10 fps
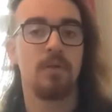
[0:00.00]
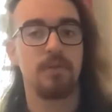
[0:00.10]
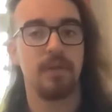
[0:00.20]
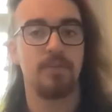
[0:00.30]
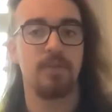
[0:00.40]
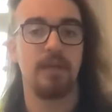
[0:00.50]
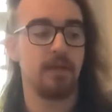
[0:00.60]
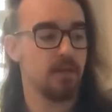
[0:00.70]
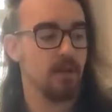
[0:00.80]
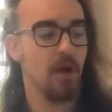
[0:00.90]
So it's,
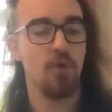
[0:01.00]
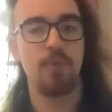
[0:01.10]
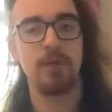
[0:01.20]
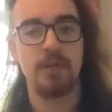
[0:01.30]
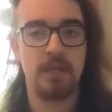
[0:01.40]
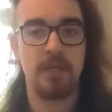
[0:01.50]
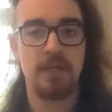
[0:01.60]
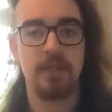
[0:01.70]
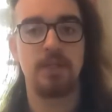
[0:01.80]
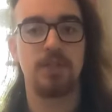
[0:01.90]
yeah, open,
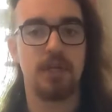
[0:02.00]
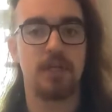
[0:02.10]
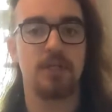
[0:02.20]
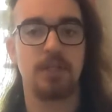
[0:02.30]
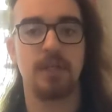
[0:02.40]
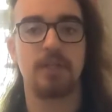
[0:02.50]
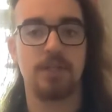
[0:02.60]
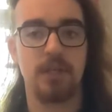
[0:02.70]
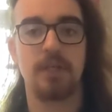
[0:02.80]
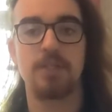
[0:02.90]
chug, chug,
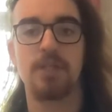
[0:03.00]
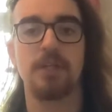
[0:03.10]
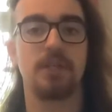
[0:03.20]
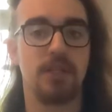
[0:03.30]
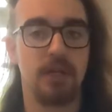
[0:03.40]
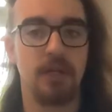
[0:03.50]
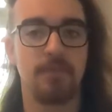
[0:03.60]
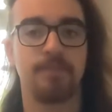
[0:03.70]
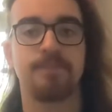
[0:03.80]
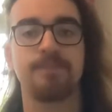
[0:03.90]
chug, chug, chug.
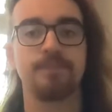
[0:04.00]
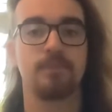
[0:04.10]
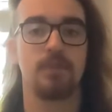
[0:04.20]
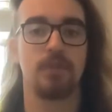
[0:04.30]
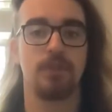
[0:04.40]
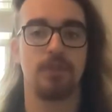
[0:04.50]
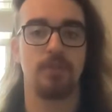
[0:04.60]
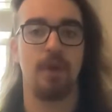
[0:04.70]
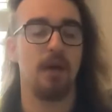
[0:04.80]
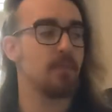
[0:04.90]
So you
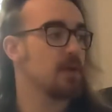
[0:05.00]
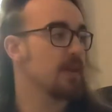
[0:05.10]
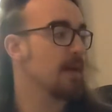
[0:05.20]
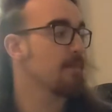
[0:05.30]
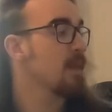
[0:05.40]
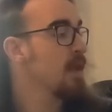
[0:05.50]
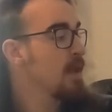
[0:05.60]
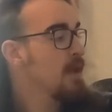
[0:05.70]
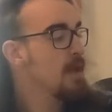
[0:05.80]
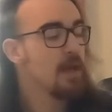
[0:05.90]
just palm mute that.
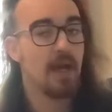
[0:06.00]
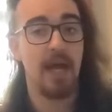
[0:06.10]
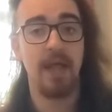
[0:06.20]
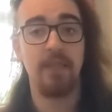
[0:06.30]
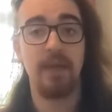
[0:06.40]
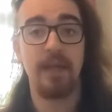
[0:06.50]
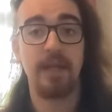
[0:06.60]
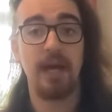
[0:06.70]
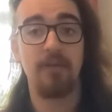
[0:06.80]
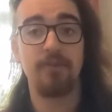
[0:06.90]
And
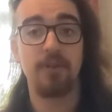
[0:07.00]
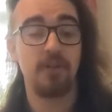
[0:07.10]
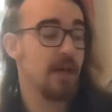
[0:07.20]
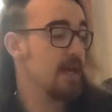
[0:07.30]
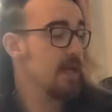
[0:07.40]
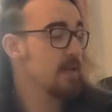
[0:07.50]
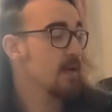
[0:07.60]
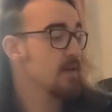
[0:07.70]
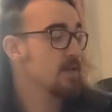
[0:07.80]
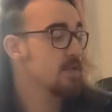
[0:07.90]
then after you do that, it
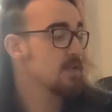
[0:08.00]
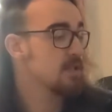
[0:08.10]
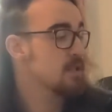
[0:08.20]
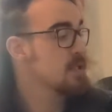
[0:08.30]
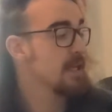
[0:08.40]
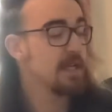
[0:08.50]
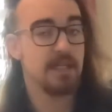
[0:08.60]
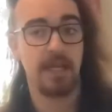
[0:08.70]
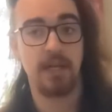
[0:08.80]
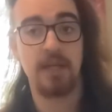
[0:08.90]
goes, slide it
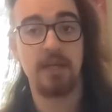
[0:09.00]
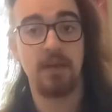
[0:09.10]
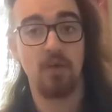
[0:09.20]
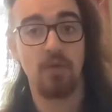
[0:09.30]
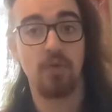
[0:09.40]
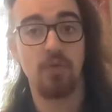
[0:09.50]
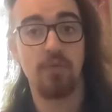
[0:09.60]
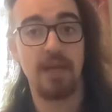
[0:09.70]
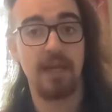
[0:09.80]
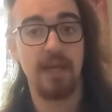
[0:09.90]
down to
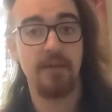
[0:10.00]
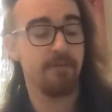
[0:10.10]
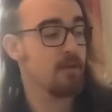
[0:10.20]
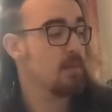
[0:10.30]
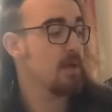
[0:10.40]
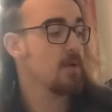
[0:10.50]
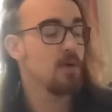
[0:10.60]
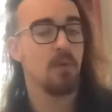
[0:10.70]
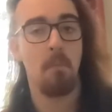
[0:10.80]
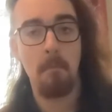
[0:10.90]
make an F power chord,